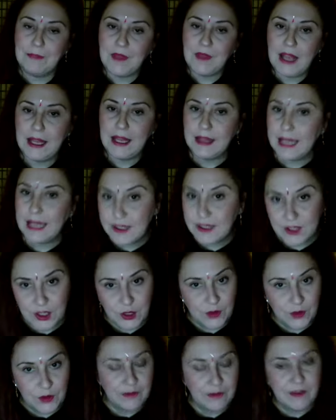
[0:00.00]
unless
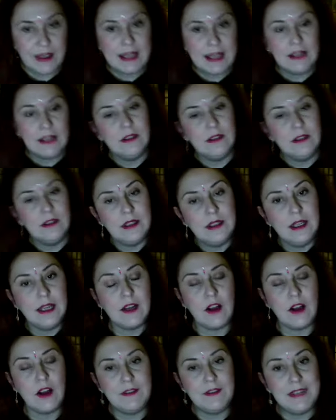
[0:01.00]
you feel a
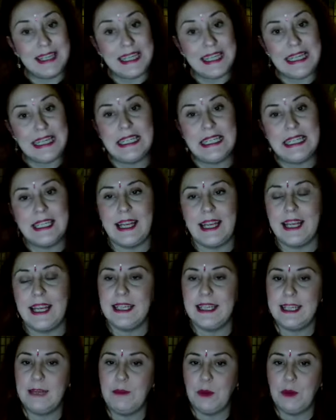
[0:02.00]
kind of need to take
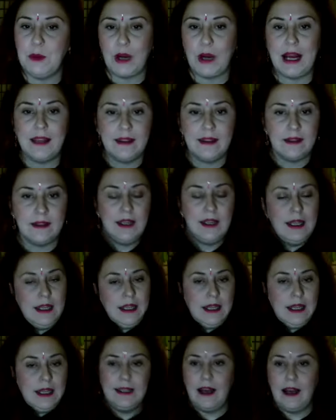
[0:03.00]
a deeper breath, and
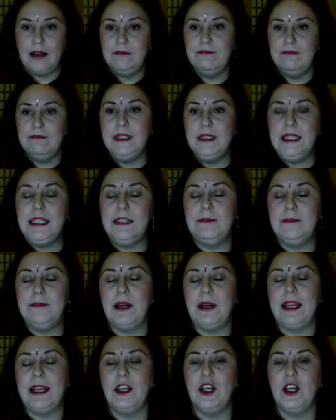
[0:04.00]
that need
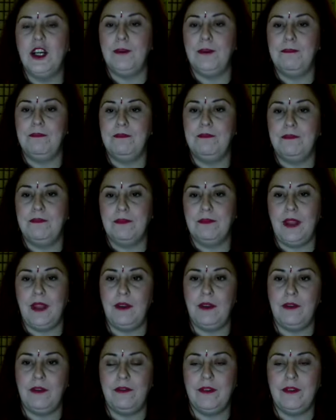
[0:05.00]
might come
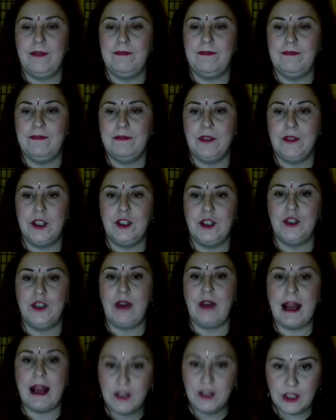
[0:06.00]
if
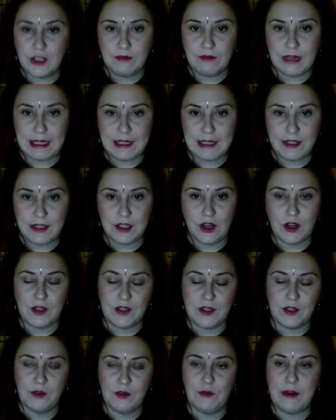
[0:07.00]
distraction really starts
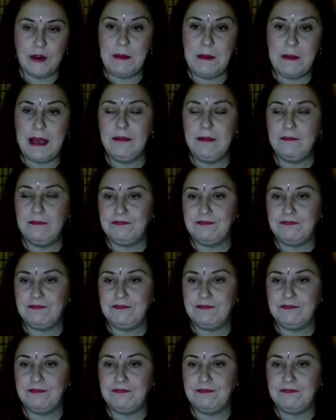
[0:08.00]
to creep in.